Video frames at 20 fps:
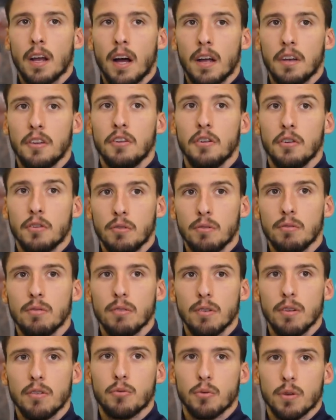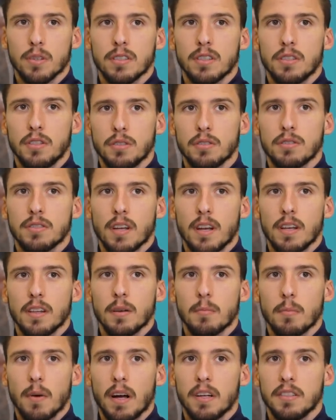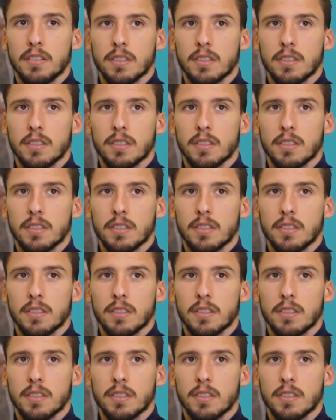I knew it was a new stadium, I